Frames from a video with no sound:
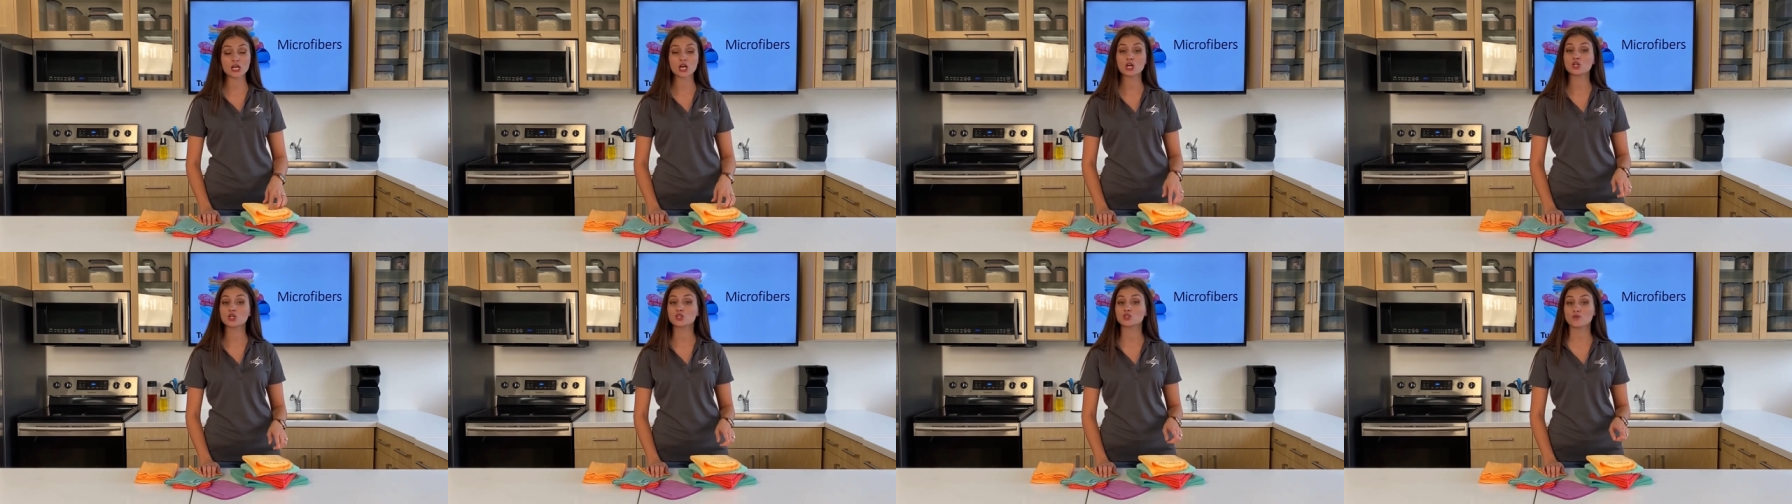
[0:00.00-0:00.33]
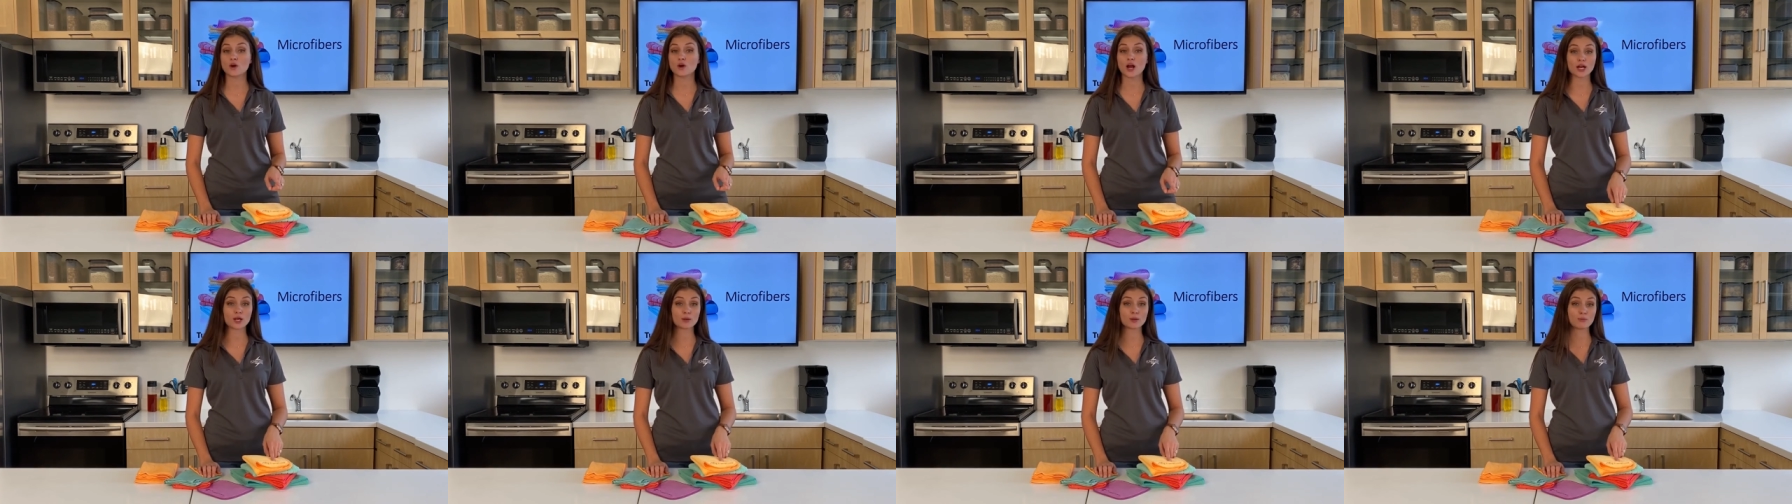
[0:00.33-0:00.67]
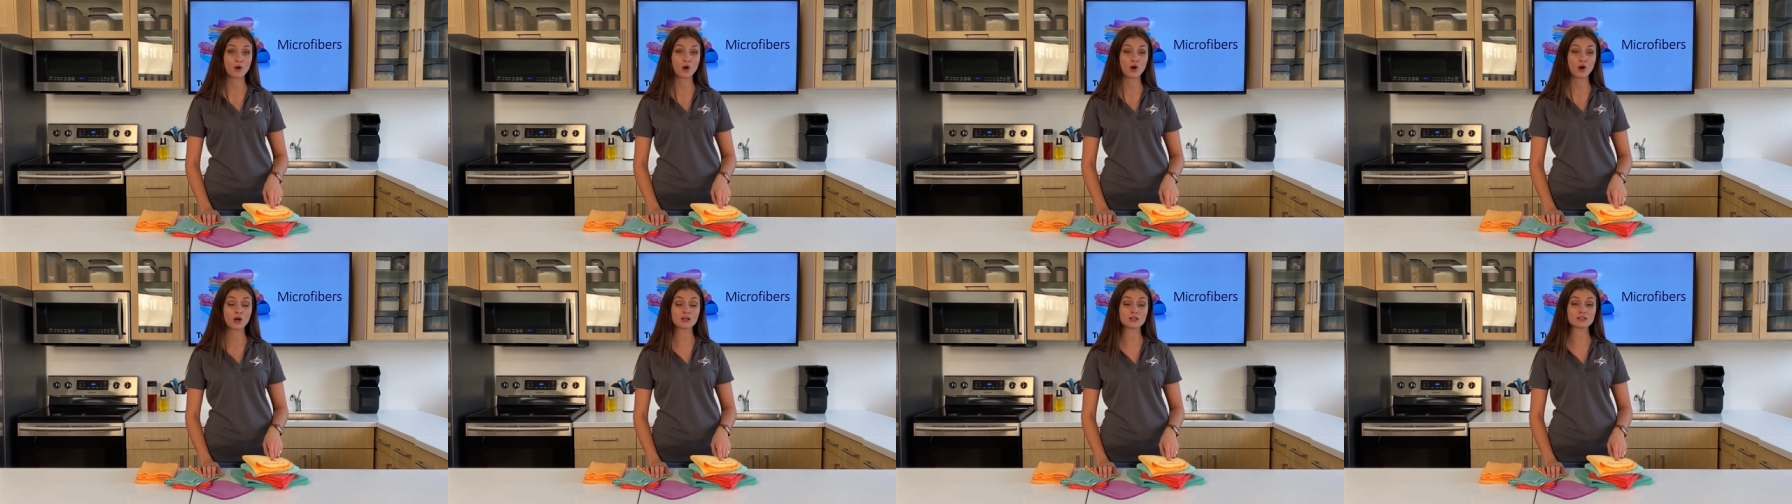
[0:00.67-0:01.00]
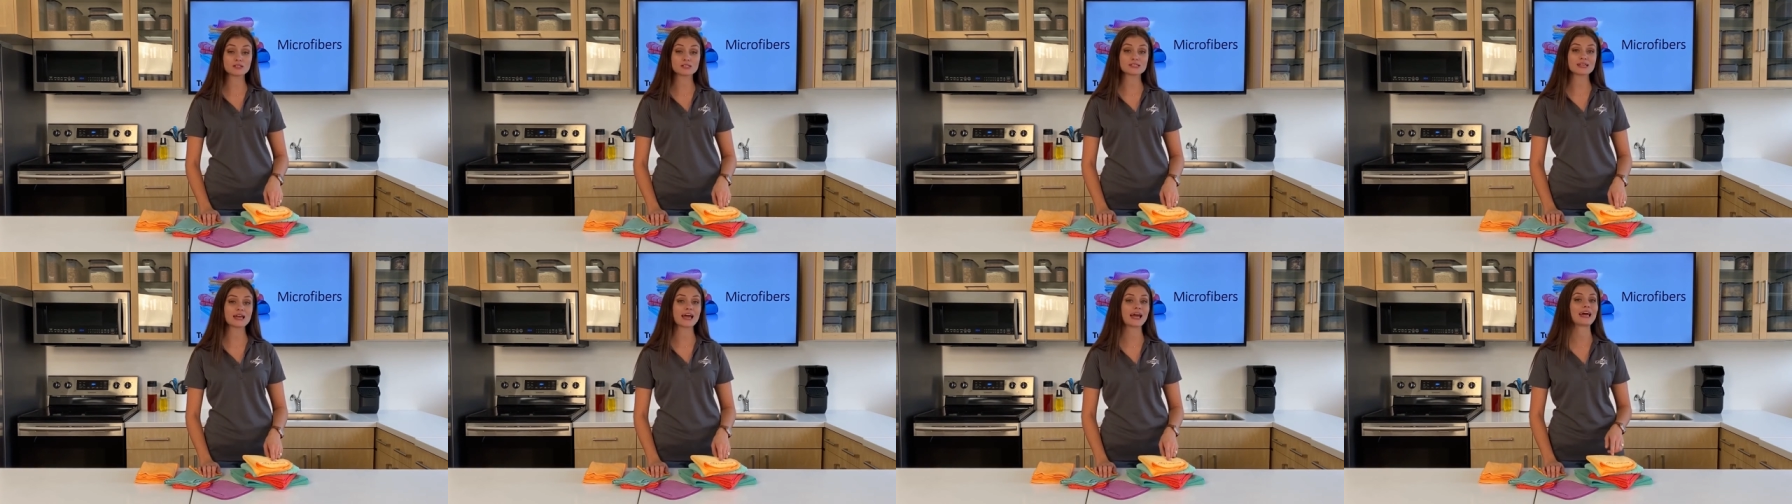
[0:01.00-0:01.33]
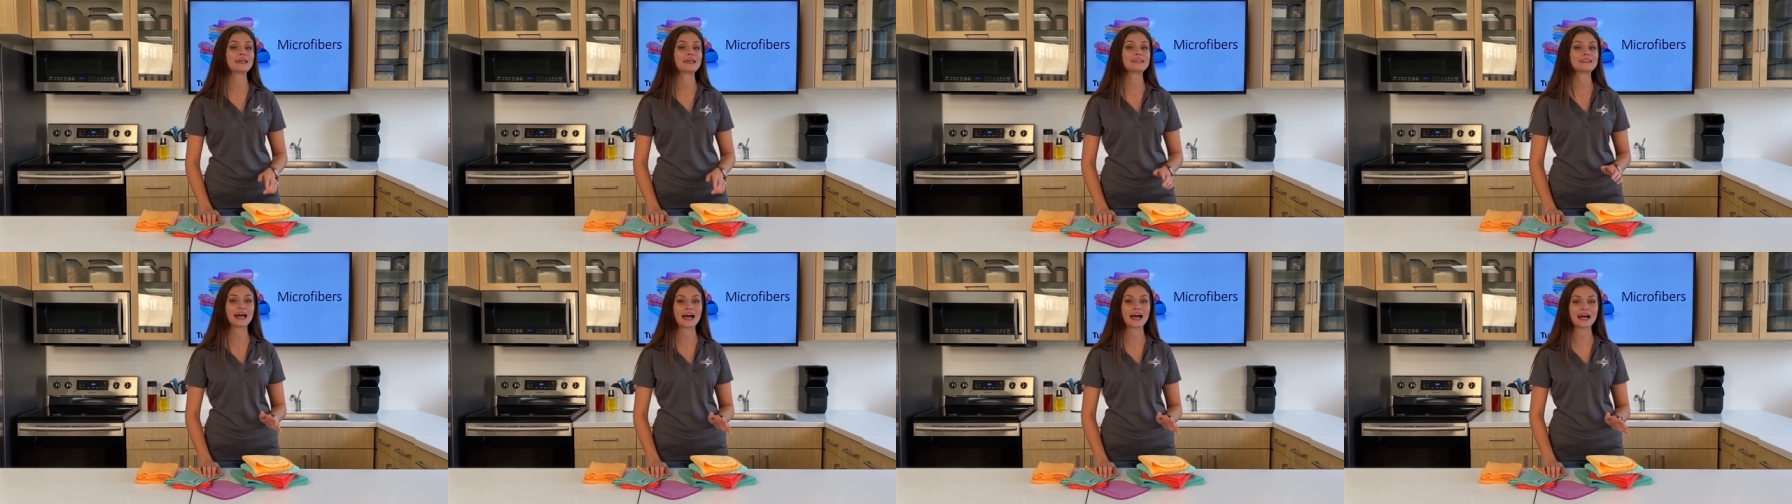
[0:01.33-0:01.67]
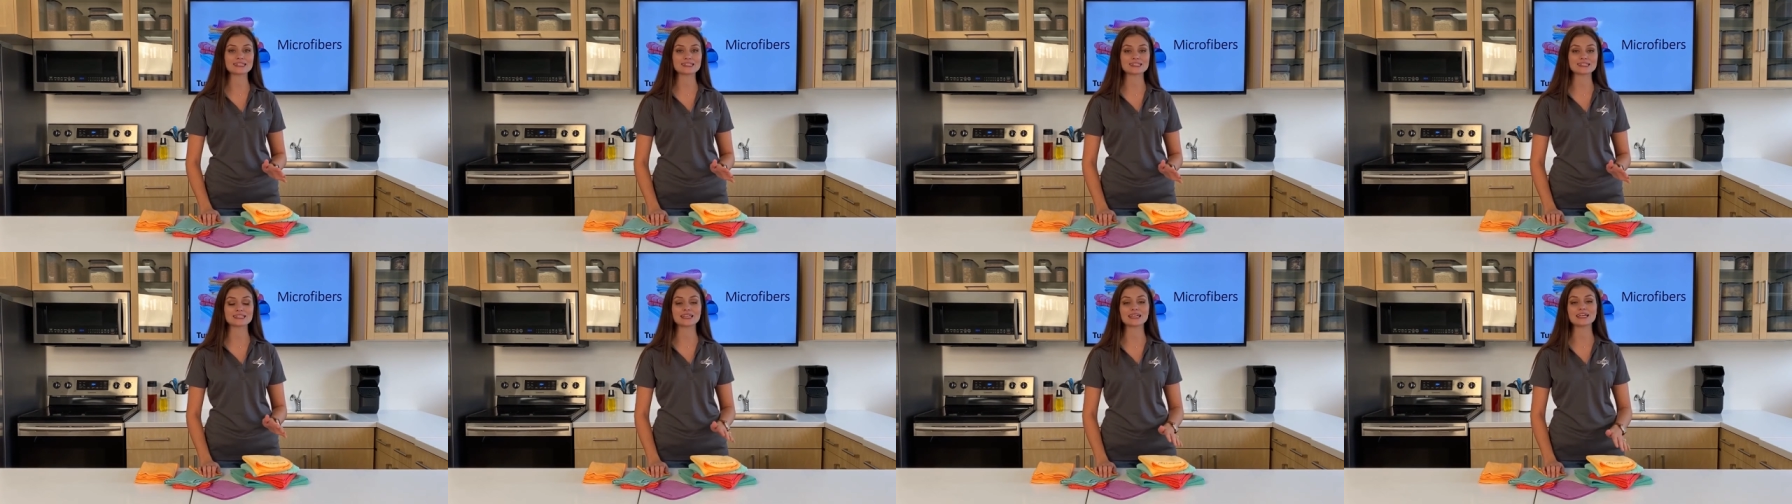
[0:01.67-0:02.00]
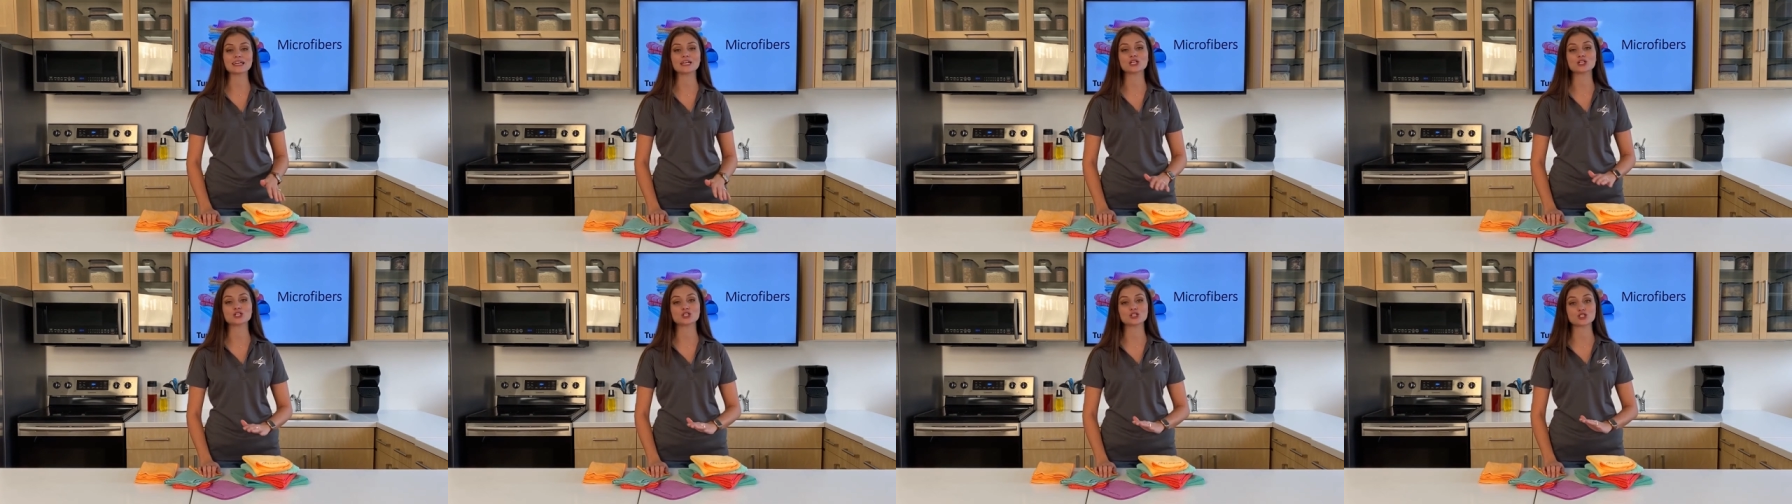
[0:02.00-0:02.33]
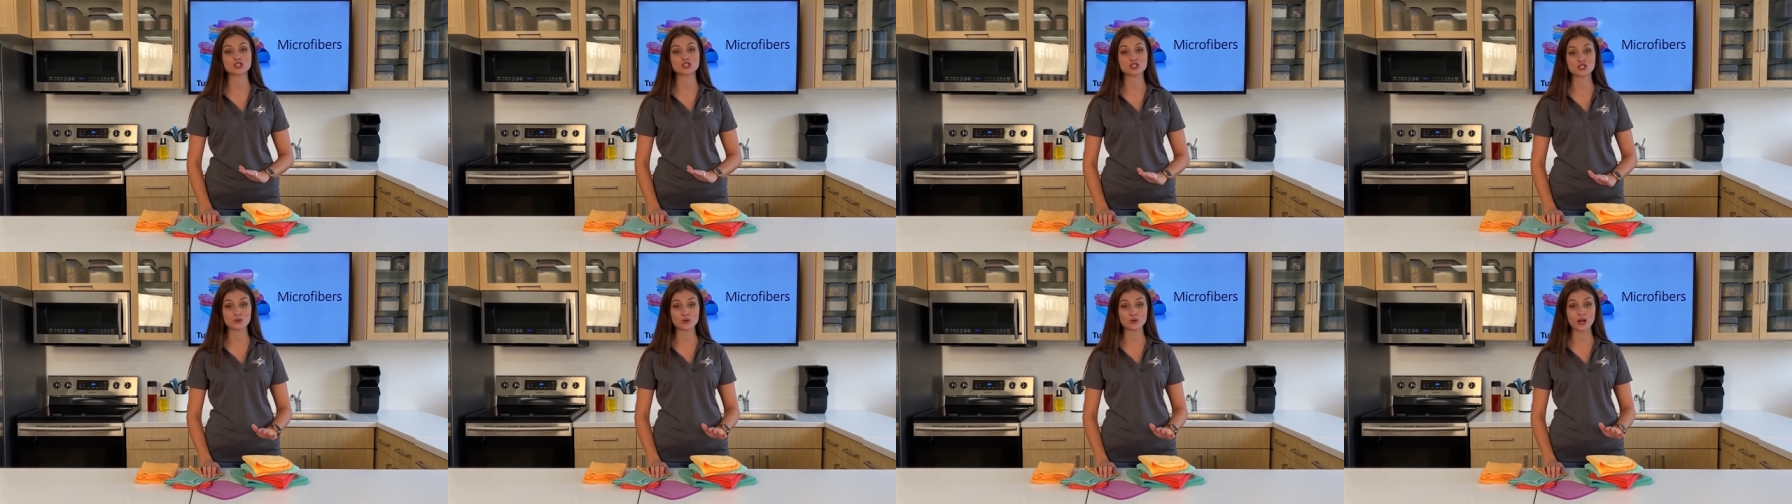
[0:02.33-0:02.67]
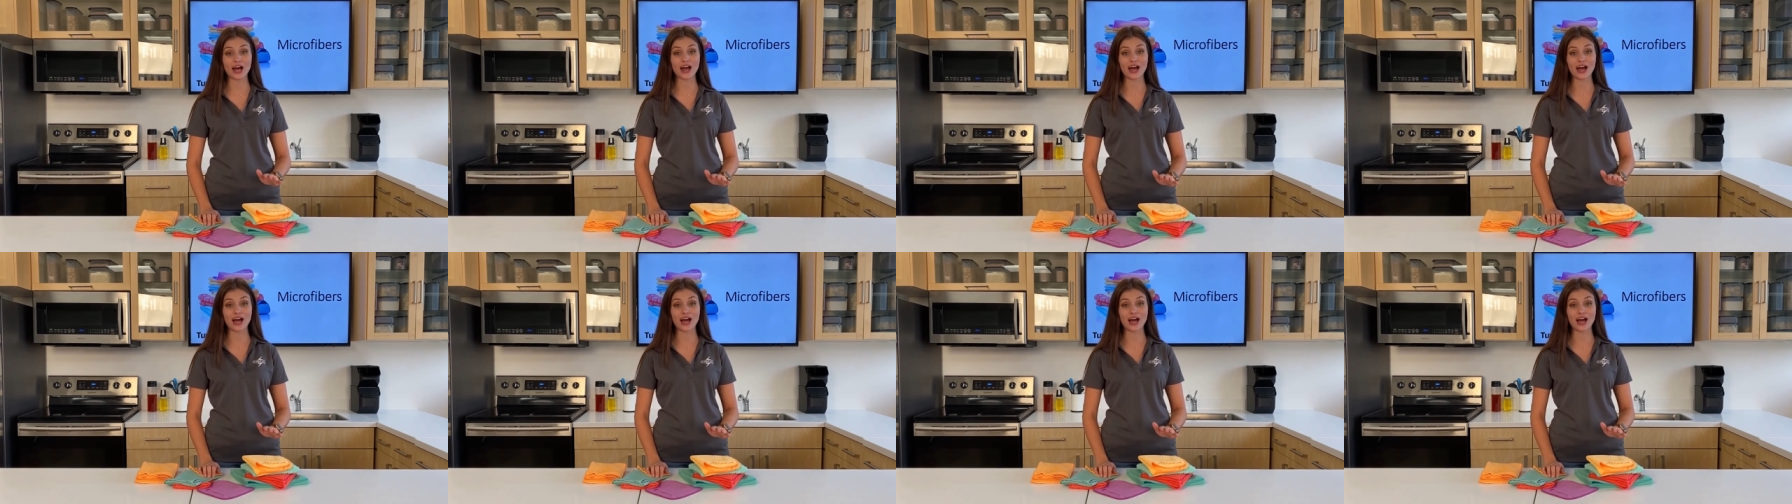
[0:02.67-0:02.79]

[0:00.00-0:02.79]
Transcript: dryer balls, and lastly, do not